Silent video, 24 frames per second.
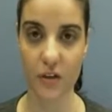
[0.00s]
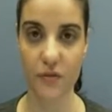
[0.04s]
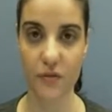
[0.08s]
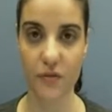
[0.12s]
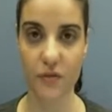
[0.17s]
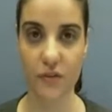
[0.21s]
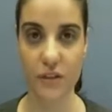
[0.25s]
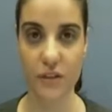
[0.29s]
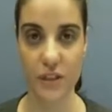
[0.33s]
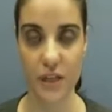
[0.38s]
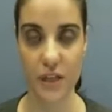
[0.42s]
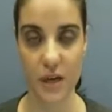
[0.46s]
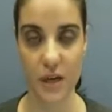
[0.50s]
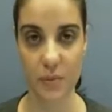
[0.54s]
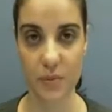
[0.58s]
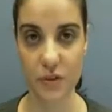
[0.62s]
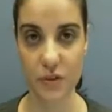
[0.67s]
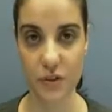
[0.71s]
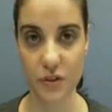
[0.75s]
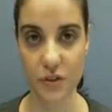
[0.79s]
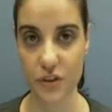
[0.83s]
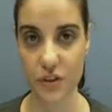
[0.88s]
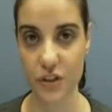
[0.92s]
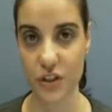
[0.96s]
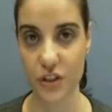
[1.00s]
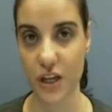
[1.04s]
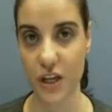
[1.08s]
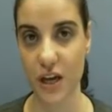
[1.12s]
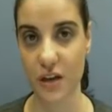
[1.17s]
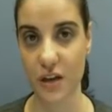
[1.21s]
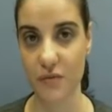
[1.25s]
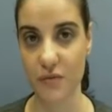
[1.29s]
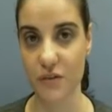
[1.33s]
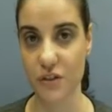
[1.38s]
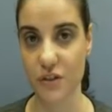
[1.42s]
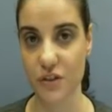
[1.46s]
For example, should she
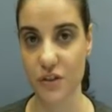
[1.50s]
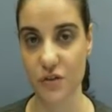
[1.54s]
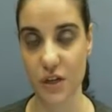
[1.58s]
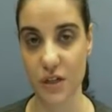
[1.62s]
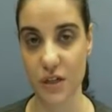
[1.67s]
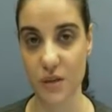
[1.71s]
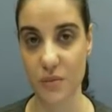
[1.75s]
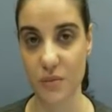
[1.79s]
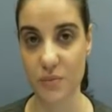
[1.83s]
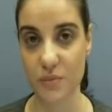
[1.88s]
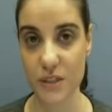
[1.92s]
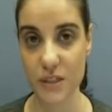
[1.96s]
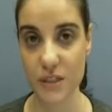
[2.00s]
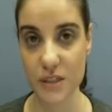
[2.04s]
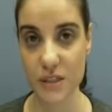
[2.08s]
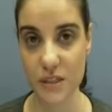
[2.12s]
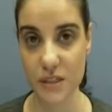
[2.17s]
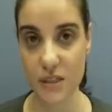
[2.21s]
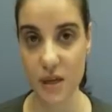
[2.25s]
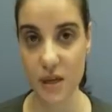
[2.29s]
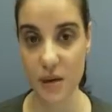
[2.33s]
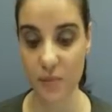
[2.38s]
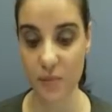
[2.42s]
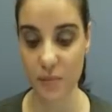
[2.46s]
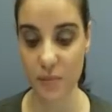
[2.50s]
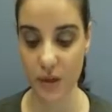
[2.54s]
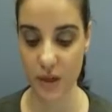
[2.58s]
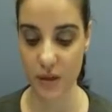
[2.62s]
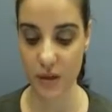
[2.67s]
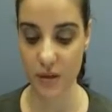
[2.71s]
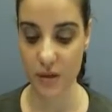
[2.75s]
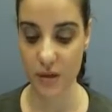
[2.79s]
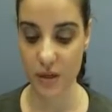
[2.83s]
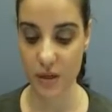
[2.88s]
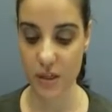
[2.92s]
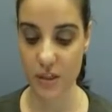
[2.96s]
have an Australian business
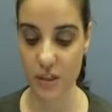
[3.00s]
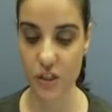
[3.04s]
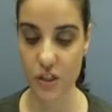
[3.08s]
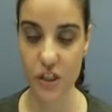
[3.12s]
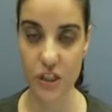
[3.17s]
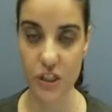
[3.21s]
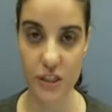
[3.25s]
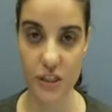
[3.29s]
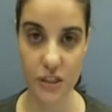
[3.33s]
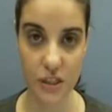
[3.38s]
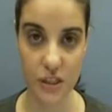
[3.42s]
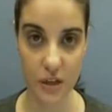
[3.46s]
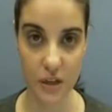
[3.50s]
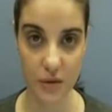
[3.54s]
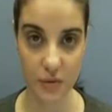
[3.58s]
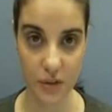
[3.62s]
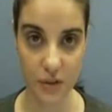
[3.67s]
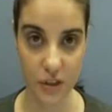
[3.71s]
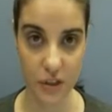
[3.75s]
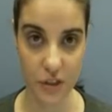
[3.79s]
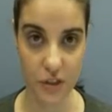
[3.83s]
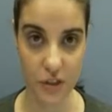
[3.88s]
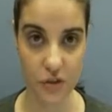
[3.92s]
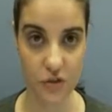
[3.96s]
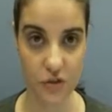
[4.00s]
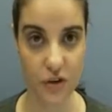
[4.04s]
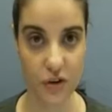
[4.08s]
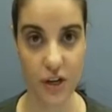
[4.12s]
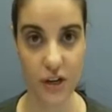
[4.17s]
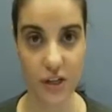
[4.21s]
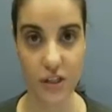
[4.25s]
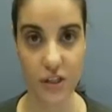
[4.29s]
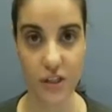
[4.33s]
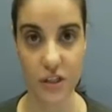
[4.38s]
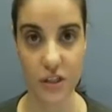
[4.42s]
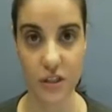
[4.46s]
number, GST
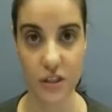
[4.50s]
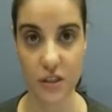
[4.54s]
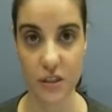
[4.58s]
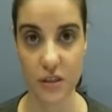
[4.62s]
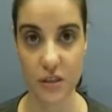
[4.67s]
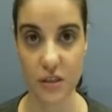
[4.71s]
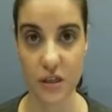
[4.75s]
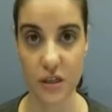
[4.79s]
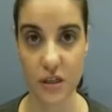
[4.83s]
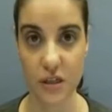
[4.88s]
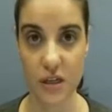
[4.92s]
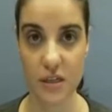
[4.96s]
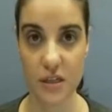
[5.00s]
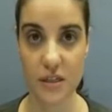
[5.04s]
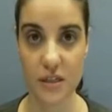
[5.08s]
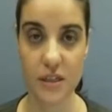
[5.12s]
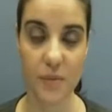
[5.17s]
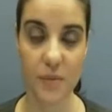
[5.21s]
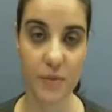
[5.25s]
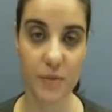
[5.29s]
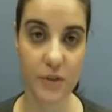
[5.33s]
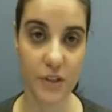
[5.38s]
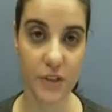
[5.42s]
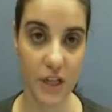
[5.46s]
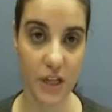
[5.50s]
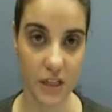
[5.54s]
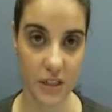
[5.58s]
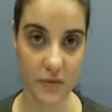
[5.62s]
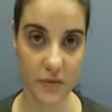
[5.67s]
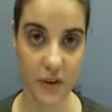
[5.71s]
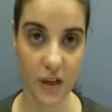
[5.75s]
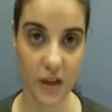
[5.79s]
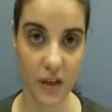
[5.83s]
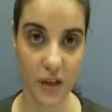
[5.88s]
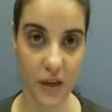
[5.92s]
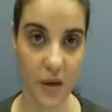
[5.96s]
registration, separate tax
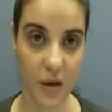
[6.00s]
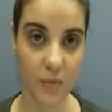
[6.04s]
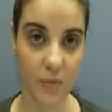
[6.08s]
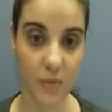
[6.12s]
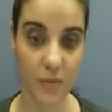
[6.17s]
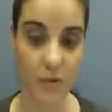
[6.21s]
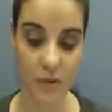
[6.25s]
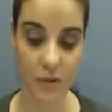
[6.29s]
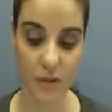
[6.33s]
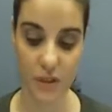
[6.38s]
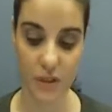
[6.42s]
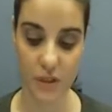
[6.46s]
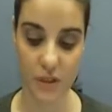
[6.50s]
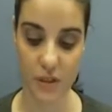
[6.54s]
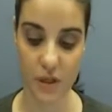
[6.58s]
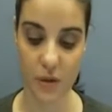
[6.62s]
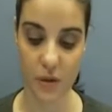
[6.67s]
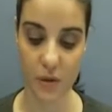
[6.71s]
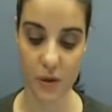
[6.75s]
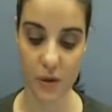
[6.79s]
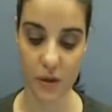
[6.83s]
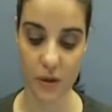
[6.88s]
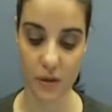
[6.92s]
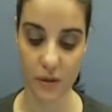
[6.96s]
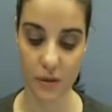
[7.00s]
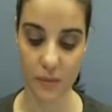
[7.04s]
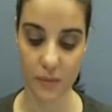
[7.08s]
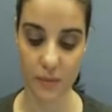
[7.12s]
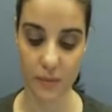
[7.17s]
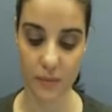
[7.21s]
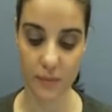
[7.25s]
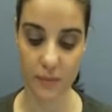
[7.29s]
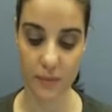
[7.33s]
file number, and so on?